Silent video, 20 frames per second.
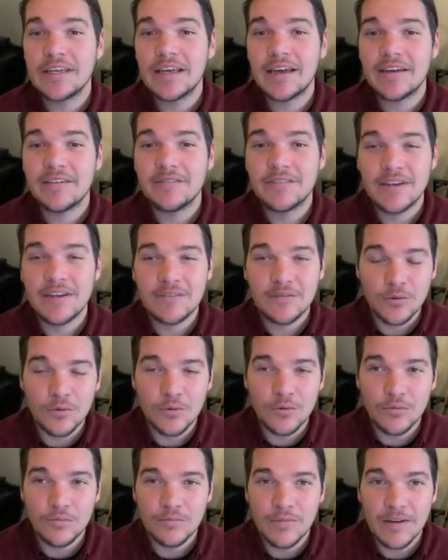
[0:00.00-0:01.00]
I've
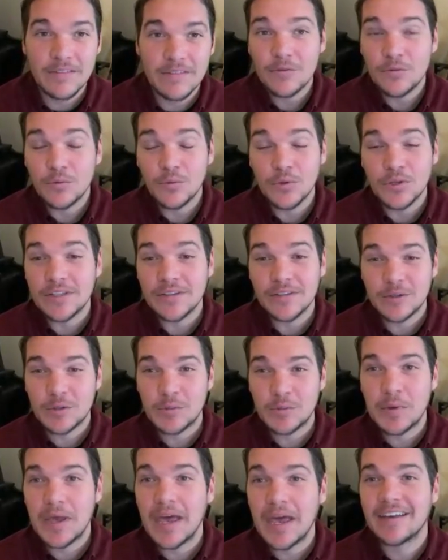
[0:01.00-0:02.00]
never really
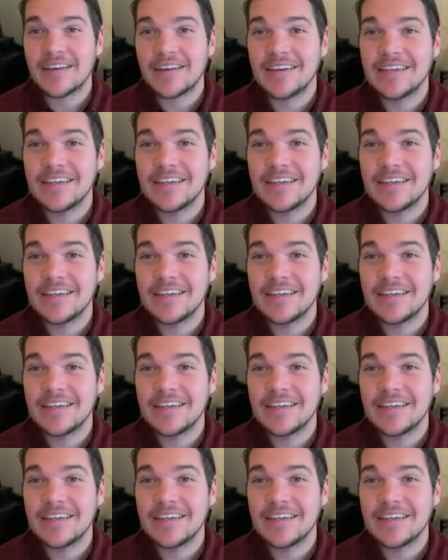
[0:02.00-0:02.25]
looked back.